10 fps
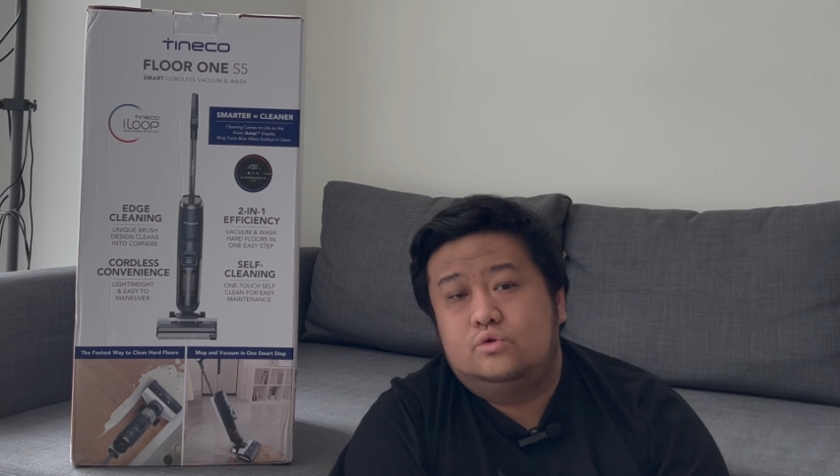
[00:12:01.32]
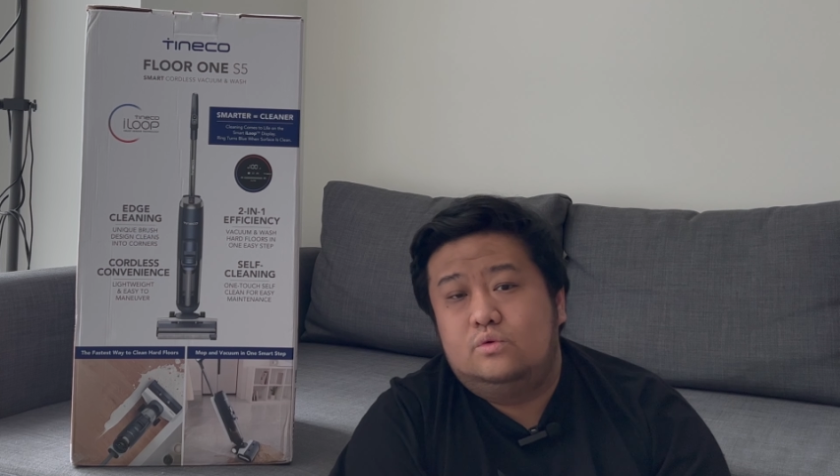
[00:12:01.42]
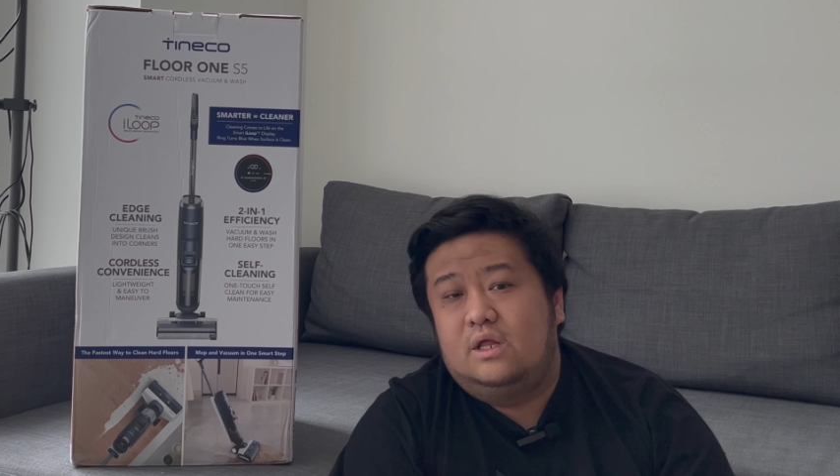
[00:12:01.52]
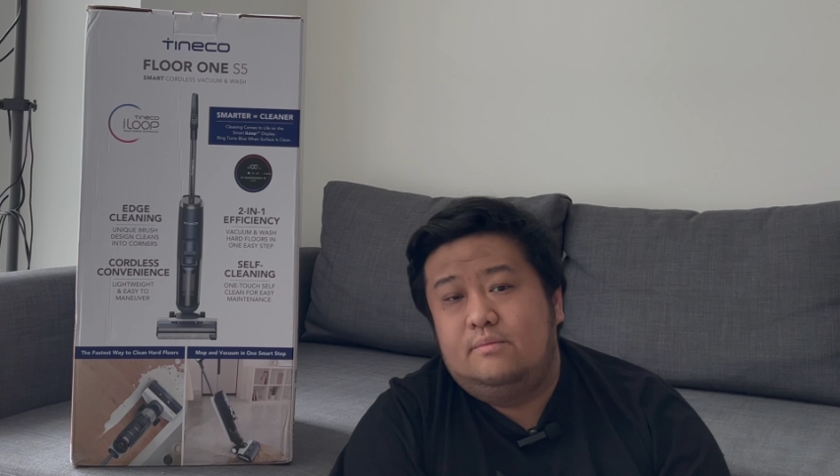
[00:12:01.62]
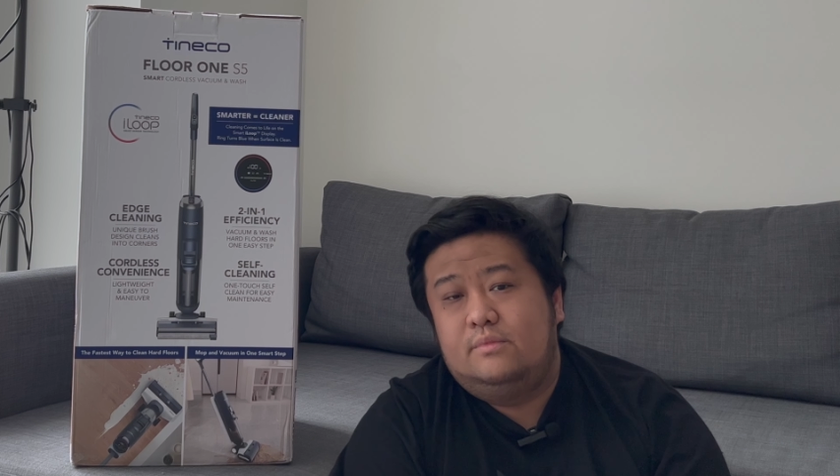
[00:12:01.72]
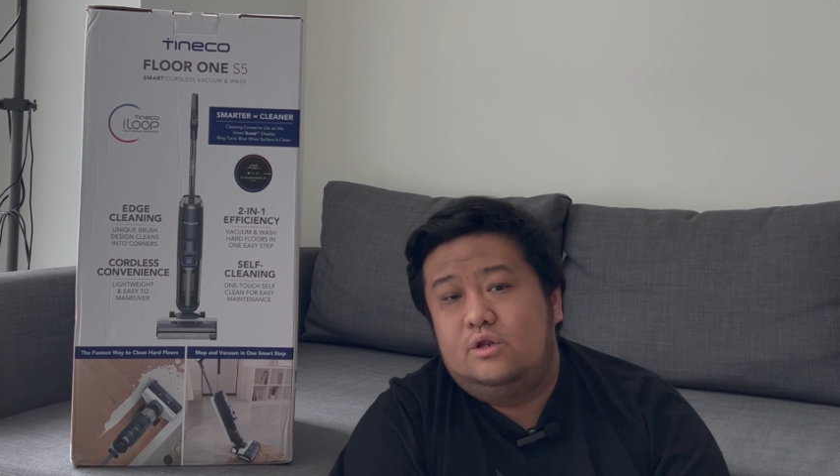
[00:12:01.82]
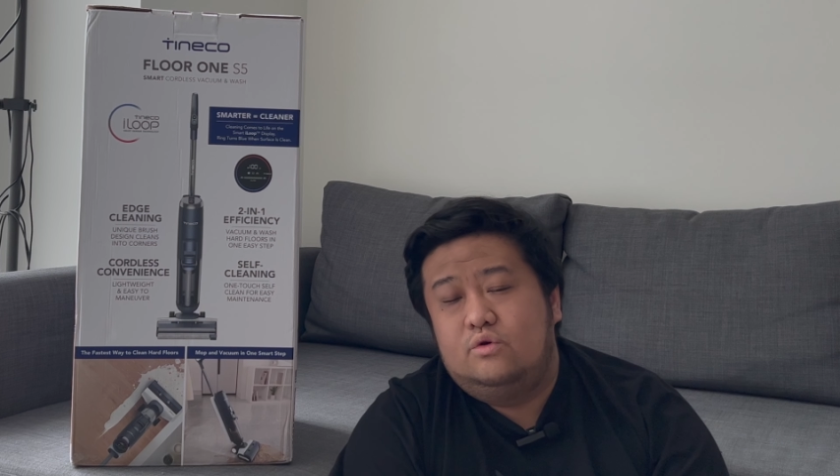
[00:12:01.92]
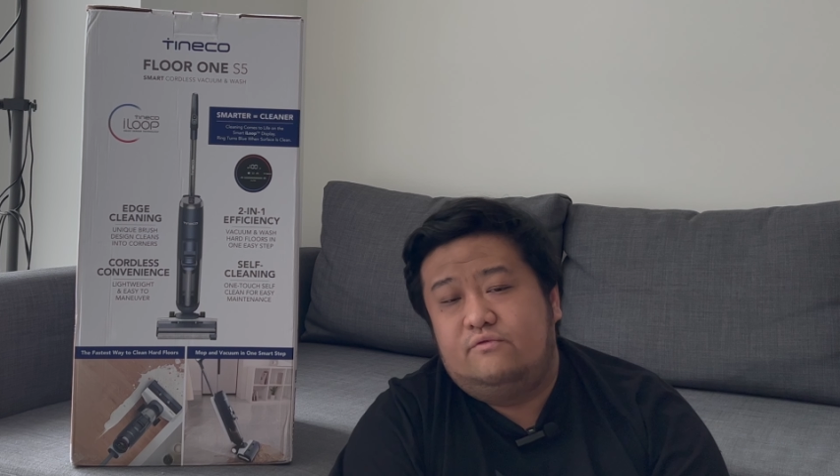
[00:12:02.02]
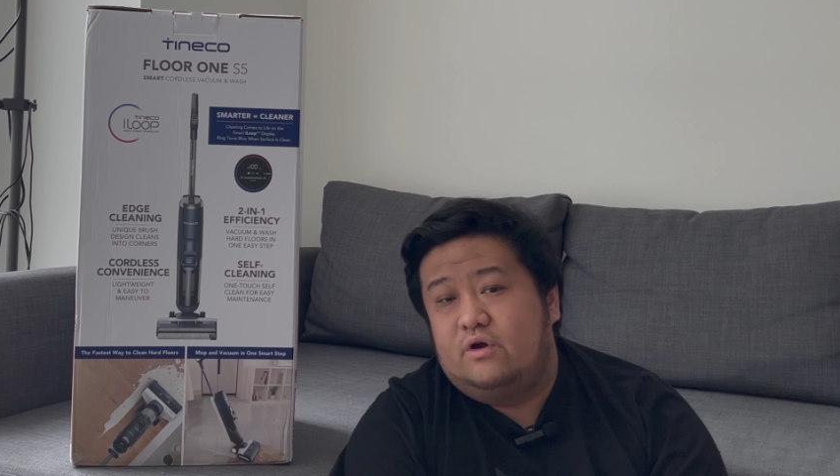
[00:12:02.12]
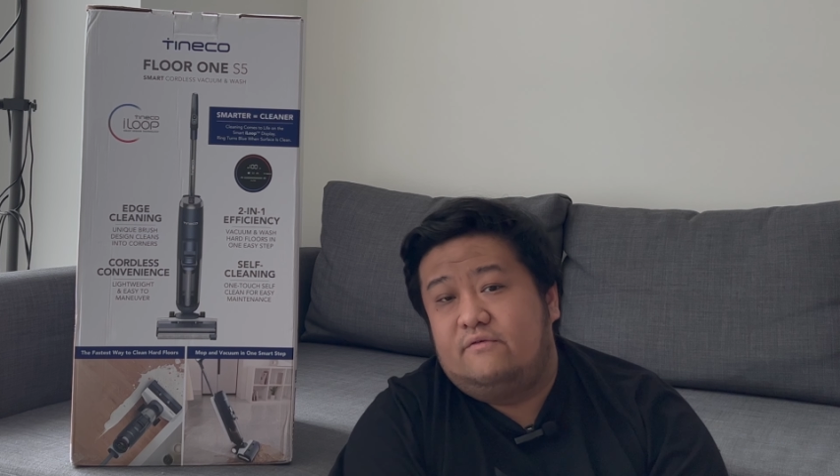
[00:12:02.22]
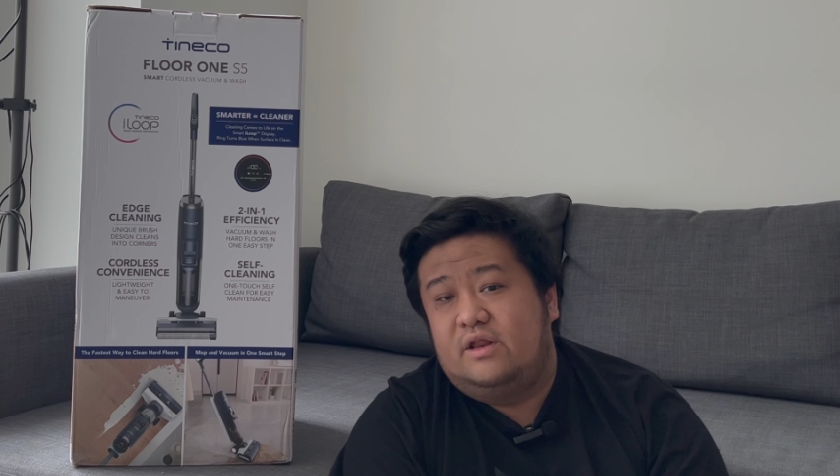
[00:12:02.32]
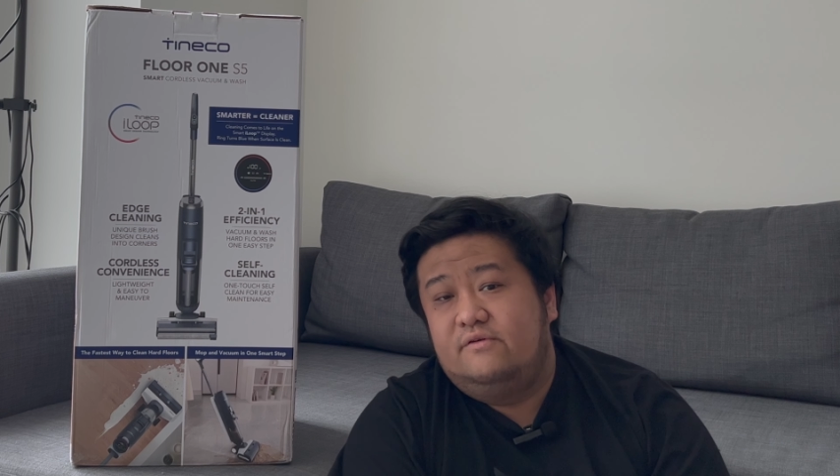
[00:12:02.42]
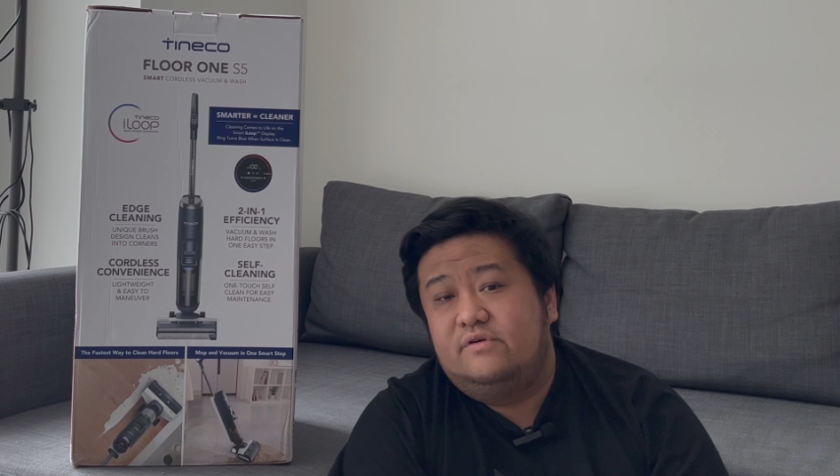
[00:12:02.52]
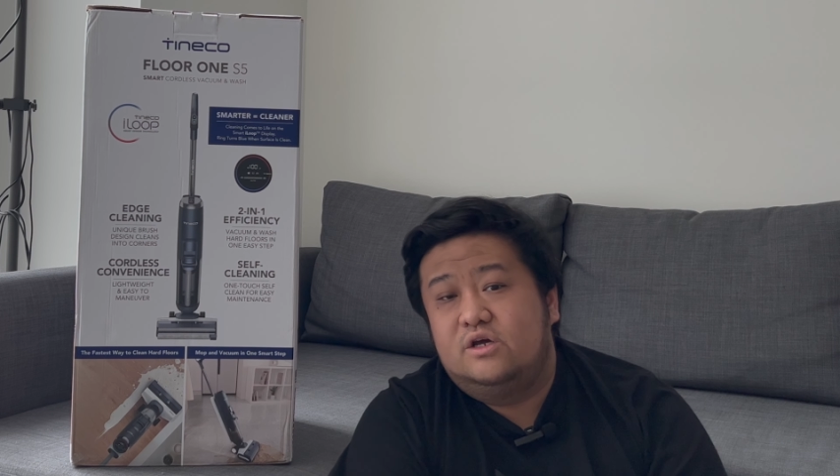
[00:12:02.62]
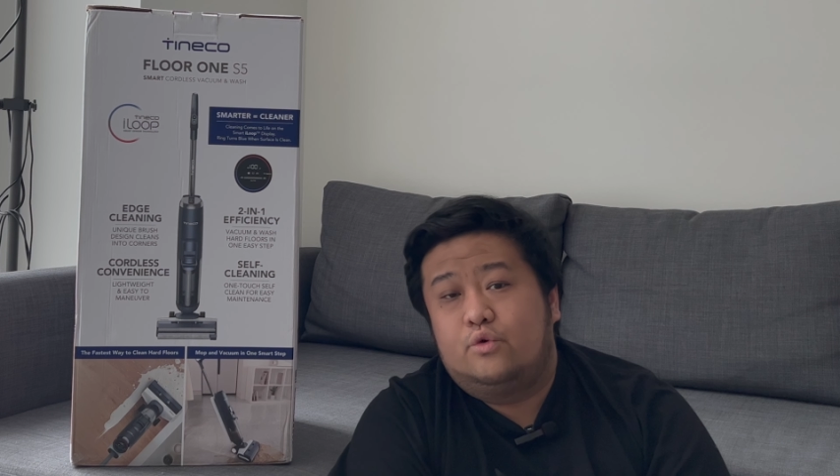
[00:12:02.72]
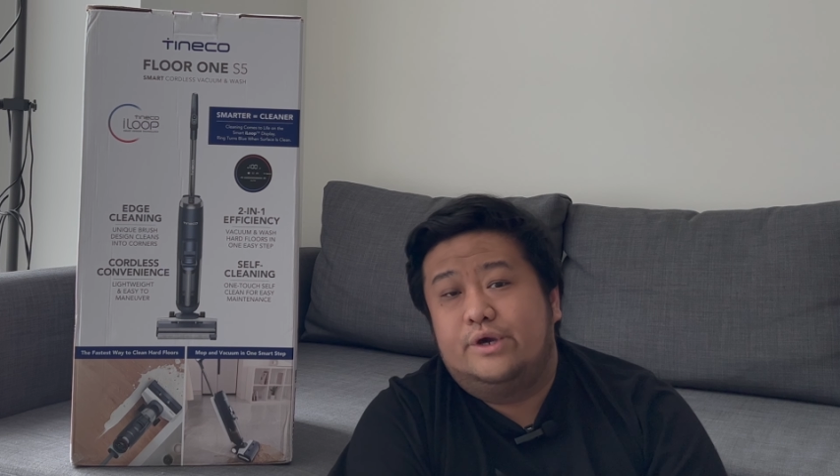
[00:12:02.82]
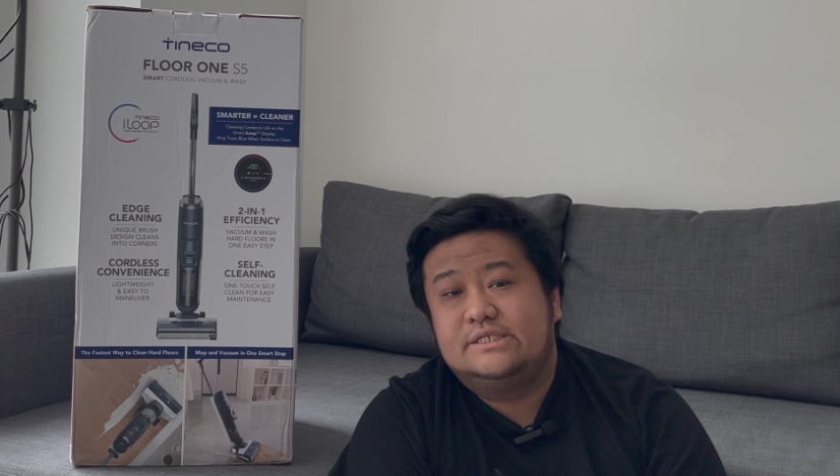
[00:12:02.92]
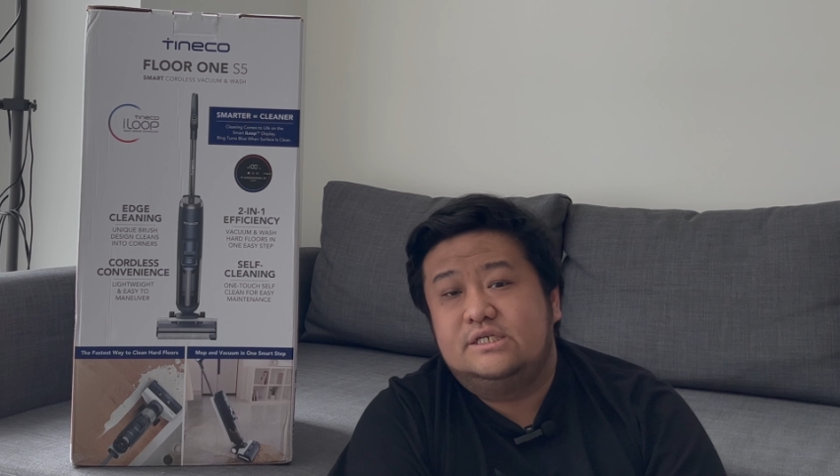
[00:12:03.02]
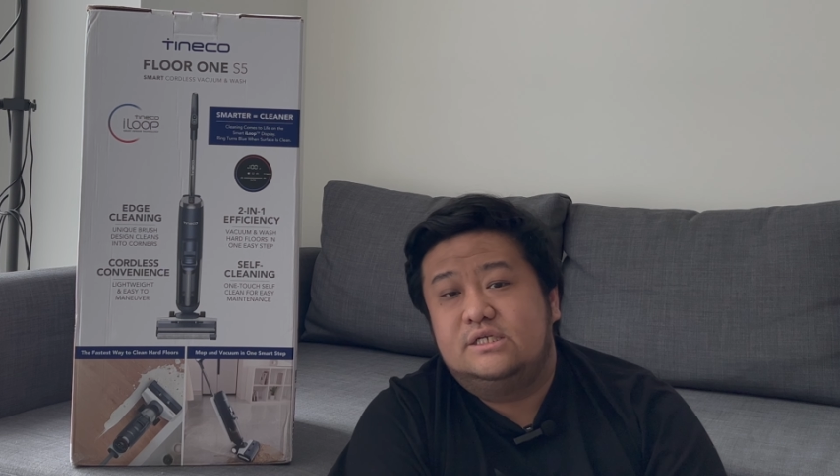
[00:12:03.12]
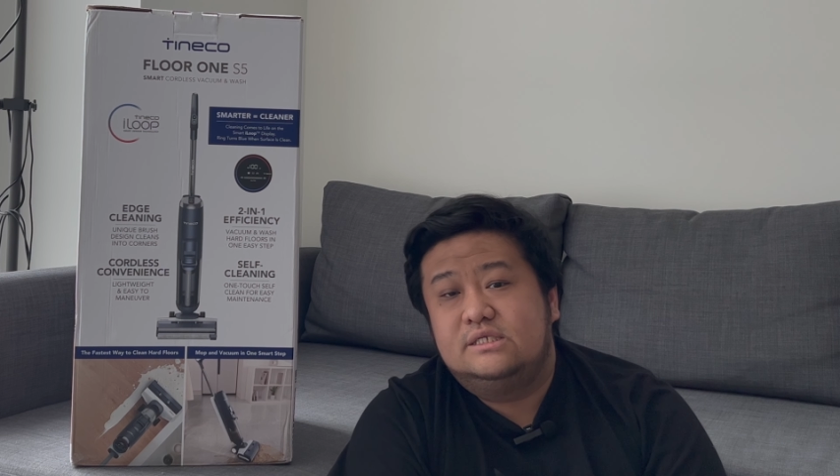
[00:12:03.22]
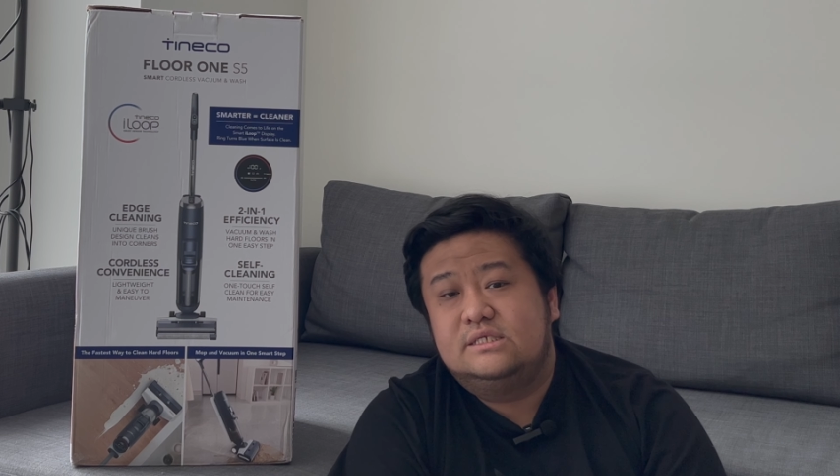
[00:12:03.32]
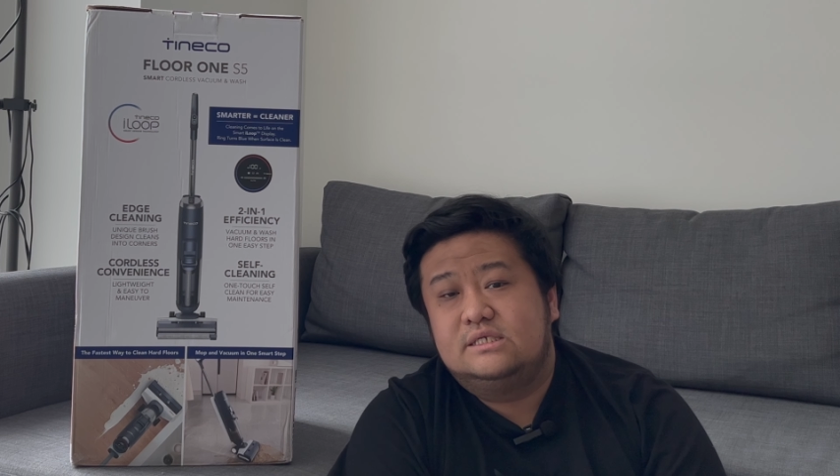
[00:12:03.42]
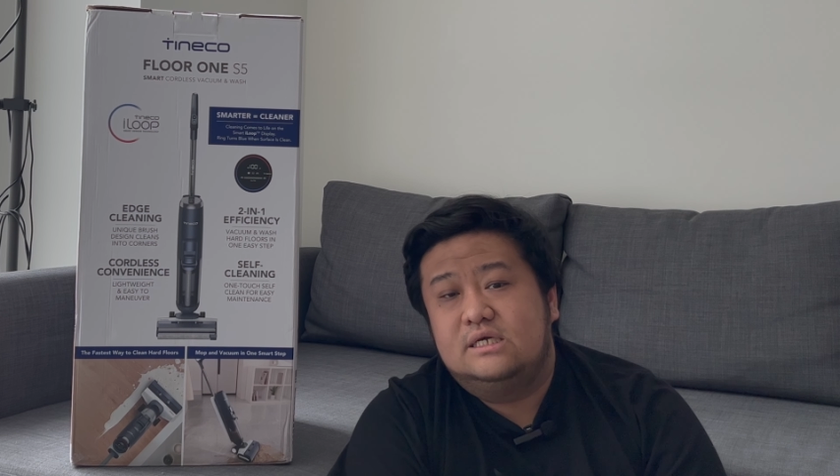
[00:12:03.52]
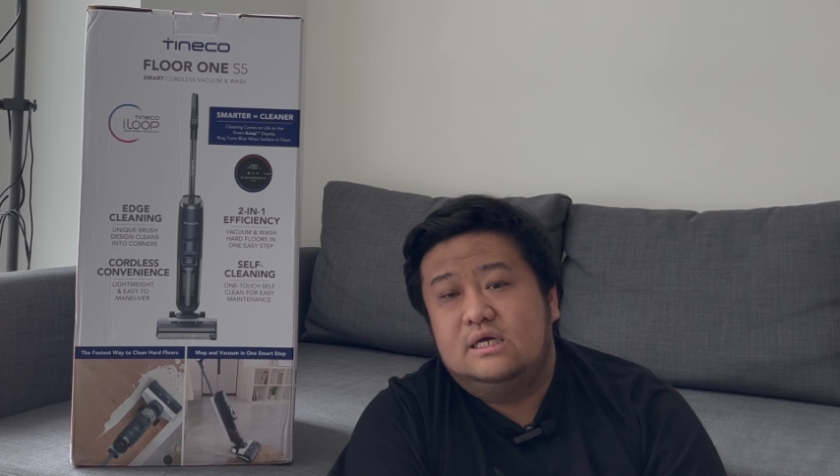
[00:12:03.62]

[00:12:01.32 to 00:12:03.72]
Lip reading: Do let me know if you have any further questions.